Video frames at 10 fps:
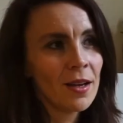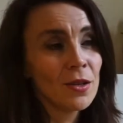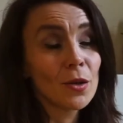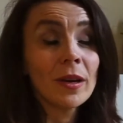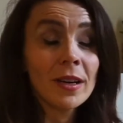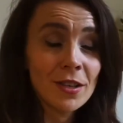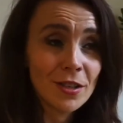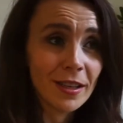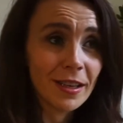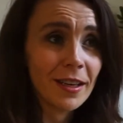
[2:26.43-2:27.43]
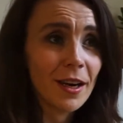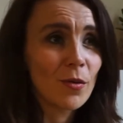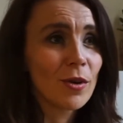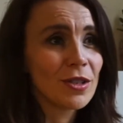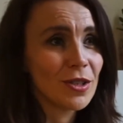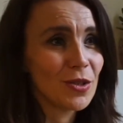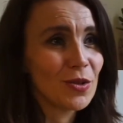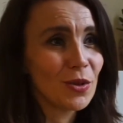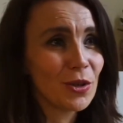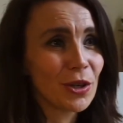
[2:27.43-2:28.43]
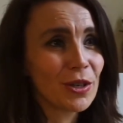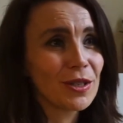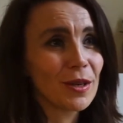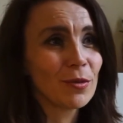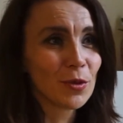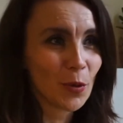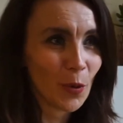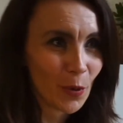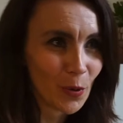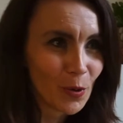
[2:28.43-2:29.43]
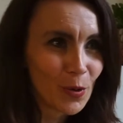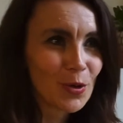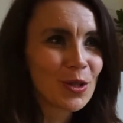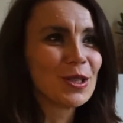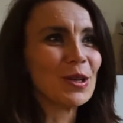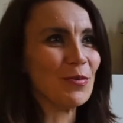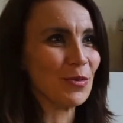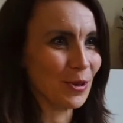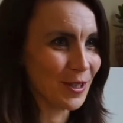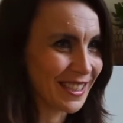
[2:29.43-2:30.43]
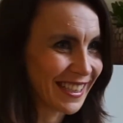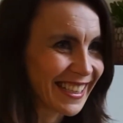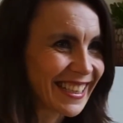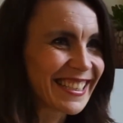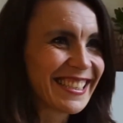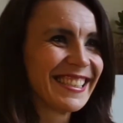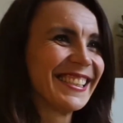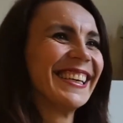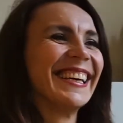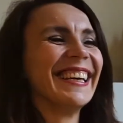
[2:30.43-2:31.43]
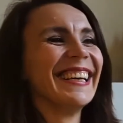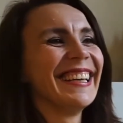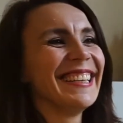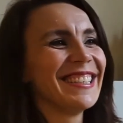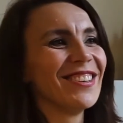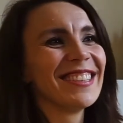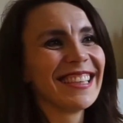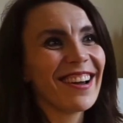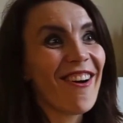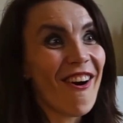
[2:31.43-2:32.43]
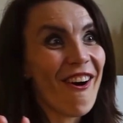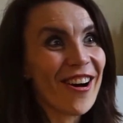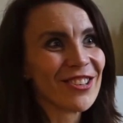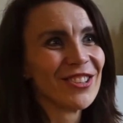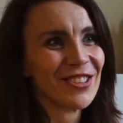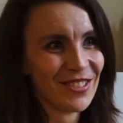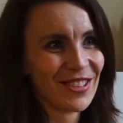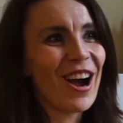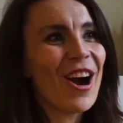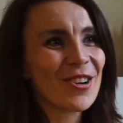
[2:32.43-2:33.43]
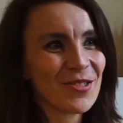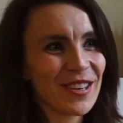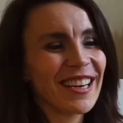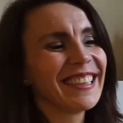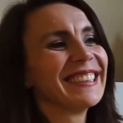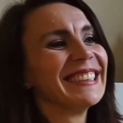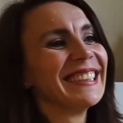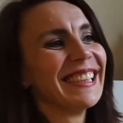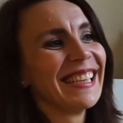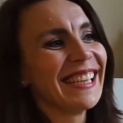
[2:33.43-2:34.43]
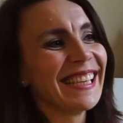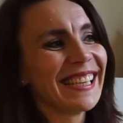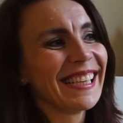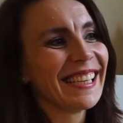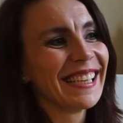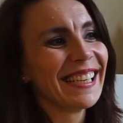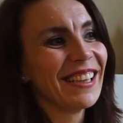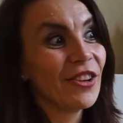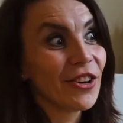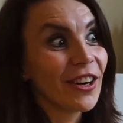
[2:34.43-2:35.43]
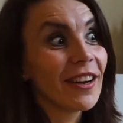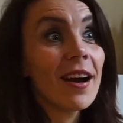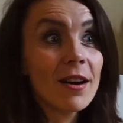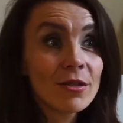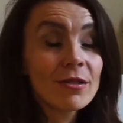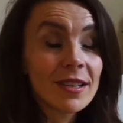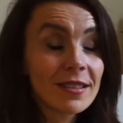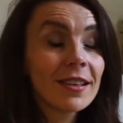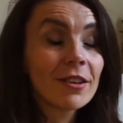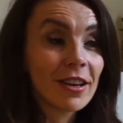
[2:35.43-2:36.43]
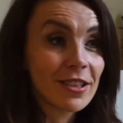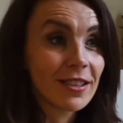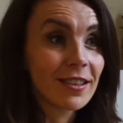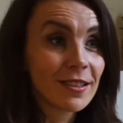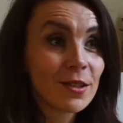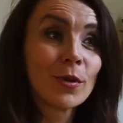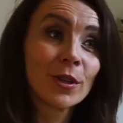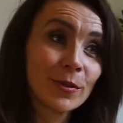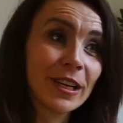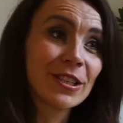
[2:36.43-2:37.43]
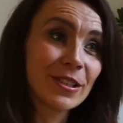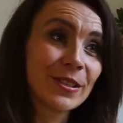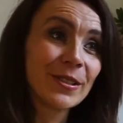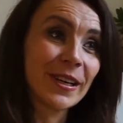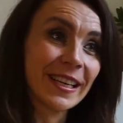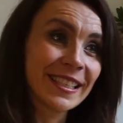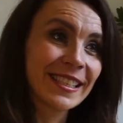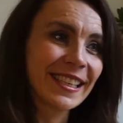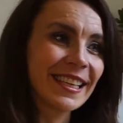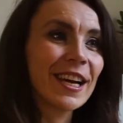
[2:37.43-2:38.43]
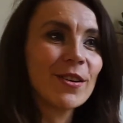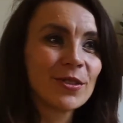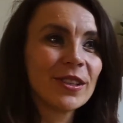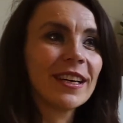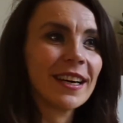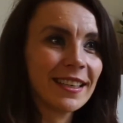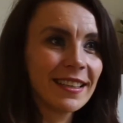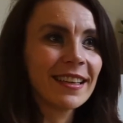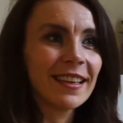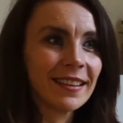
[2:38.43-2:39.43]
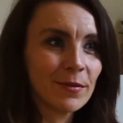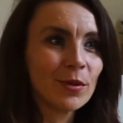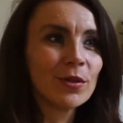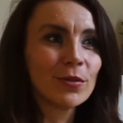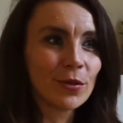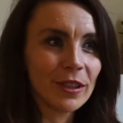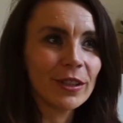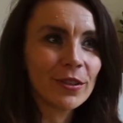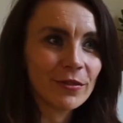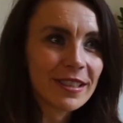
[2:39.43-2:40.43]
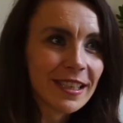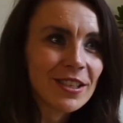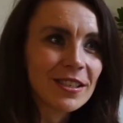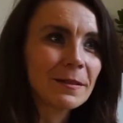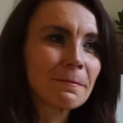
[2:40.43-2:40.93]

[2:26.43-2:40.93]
So initially I wanted to learn some tools, some process. It sounds like a hardware. Learn how to ask the questions, what questions to ask, and how to guide them beautifully the conversation.